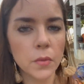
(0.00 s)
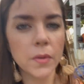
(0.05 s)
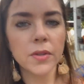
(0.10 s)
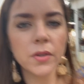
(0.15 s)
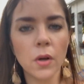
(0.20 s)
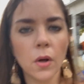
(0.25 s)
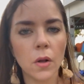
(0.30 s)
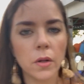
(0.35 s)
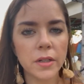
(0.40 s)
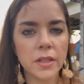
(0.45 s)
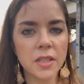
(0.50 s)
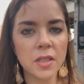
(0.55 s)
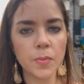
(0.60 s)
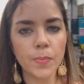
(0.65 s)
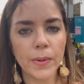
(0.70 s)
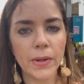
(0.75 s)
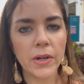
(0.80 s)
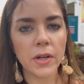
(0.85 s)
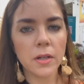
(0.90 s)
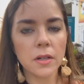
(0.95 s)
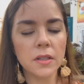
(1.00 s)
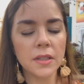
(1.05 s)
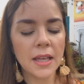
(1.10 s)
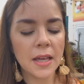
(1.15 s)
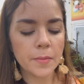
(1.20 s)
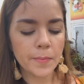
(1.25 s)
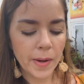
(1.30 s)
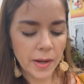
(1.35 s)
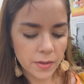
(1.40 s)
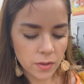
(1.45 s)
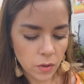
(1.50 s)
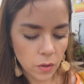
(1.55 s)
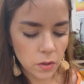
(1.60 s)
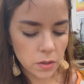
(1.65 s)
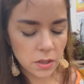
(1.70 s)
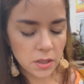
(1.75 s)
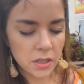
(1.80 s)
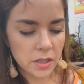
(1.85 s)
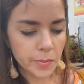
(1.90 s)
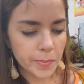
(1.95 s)
with the Holy Spirit, led by the
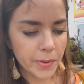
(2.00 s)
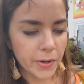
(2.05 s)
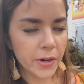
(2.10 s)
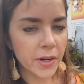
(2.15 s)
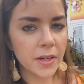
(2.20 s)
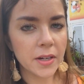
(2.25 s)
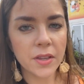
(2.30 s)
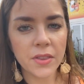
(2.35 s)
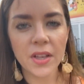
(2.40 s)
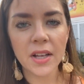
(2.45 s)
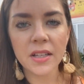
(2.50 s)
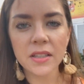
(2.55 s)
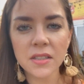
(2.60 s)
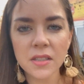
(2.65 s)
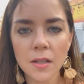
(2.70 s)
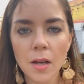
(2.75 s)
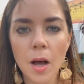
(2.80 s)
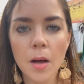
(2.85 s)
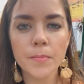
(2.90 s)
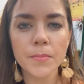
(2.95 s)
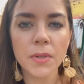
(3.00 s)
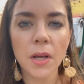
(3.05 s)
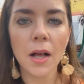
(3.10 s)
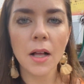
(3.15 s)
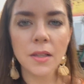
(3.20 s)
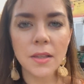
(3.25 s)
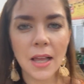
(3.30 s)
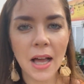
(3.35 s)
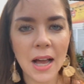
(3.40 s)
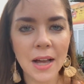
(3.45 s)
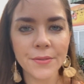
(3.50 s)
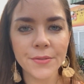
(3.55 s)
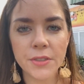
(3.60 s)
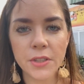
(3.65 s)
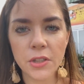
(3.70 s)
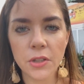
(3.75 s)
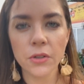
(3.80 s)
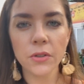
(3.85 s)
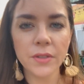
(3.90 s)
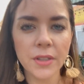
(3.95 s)
Holy Spirit, things come to alive
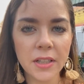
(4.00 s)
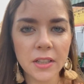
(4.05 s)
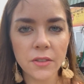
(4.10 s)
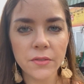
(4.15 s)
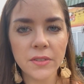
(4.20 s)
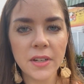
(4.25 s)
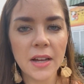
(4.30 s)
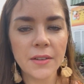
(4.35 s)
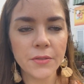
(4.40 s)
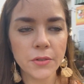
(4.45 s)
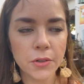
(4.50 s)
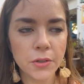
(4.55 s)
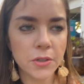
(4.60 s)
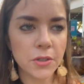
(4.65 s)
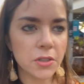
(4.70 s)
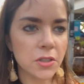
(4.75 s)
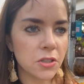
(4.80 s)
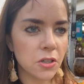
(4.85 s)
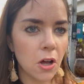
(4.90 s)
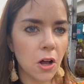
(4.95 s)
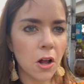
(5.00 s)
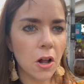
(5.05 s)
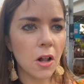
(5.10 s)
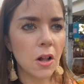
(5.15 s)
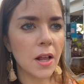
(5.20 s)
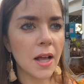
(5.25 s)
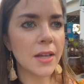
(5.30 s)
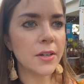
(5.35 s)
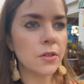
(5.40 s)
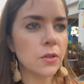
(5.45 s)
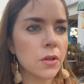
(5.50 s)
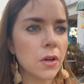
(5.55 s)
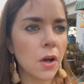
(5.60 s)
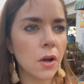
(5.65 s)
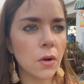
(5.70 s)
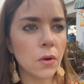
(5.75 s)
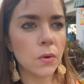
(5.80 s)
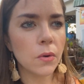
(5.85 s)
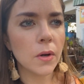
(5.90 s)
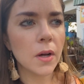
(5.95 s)
to you that you've never saw, and you
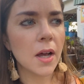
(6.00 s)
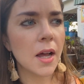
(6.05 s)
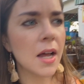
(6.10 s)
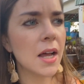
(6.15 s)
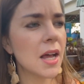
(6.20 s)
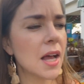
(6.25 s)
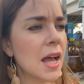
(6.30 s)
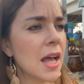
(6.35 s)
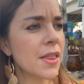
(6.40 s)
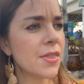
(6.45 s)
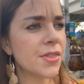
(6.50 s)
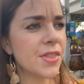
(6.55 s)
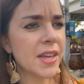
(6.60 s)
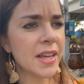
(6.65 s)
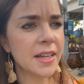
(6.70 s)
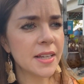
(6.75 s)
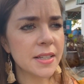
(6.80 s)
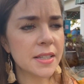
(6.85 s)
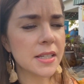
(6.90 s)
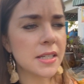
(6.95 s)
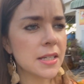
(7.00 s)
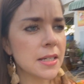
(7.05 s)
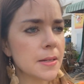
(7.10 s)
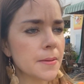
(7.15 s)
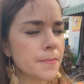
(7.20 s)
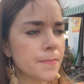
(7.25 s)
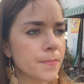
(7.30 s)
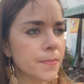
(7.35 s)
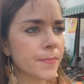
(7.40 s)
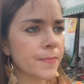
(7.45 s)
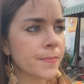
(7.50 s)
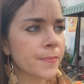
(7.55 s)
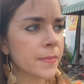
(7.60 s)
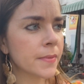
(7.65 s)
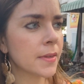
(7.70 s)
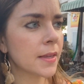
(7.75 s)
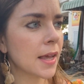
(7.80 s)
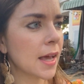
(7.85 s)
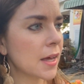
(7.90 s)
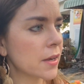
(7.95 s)
go, and things,
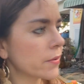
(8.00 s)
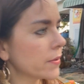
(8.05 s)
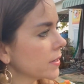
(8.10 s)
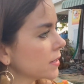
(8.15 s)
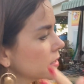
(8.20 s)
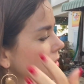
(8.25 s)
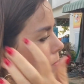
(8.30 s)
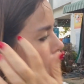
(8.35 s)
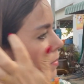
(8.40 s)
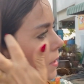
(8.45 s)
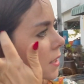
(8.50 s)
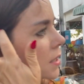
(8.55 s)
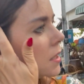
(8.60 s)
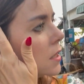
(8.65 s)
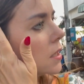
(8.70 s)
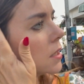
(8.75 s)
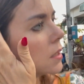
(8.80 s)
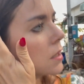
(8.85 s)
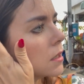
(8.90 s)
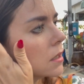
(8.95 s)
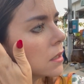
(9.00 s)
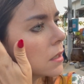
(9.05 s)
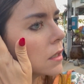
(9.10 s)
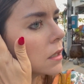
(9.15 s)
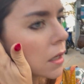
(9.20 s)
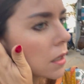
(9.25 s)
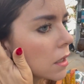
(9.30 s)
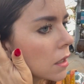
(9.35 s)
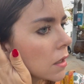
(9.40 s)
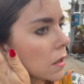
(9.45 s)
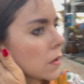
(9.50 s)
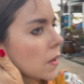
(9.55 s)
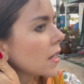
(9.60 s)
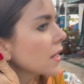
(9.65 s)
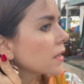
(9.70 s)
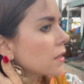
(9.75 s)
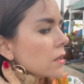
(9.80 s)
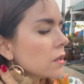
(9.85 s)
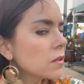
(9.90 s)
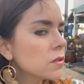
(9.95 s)
how do I explain it? Like,
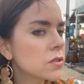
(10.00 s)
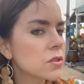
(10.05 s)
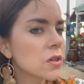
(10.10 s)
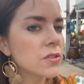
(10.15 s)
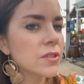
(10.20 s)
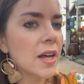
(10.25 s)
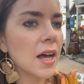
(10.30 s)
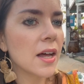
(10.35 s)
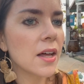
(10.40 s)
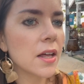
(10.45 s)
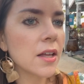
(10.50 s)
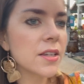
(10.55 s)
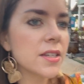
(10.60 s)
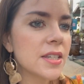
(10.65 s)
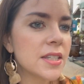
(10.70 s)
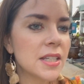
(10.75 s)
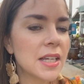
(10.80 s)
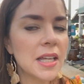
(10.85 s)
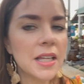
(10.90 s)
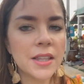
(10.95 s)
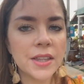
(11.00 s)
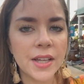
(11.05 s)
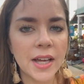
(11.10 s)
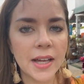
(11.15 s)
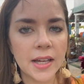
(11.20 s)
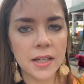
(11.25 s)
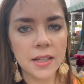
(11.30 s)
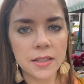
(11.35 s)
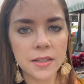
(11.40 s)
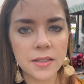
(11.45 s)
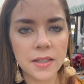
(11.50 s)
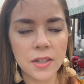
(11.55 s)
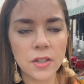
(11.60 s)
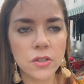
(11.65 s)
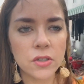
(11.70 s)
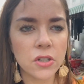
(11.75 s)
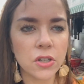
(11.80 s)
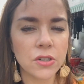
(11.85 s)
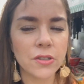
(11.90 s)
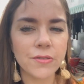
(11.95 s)
you start to see things, and you
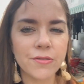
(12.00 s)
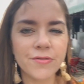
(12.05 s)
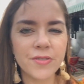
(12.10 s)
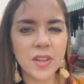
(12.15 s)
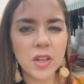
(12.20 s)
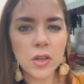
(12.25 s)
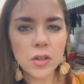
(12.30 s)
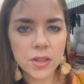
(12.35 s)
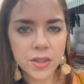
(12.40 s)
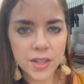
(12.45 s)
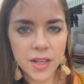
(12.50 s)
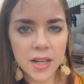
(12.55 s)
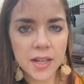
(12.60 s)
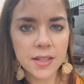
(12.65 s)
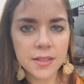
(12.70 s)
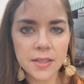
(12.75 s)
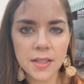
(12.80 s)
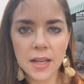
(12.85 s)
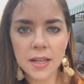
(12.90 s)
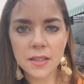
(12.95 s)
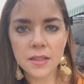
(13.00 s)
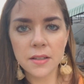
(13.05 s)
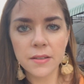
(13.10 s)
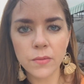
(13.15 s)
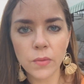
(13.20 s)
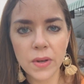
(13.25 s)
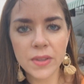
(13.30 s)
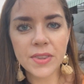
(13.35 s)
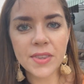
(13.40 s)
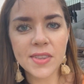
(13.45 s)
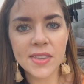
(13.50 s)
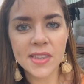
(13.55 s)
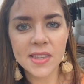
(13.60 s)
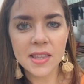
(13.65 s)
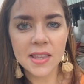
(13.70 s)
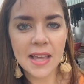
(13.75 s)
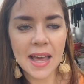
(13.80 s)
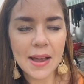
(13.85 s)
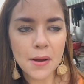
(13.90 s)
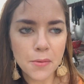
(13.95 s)
start to feel things, like the, what
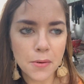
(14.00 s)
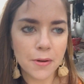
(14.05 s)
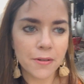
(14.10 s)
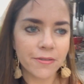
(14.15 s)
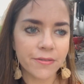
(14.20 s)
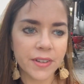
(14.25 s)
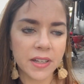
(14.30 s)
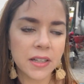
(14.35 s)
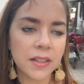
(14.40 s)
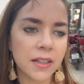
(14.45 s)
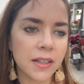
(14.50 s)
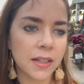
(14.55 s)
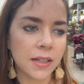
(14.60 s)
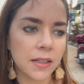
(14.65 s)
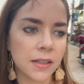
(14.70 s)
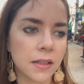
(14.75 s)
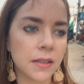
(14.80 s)
they were feeling.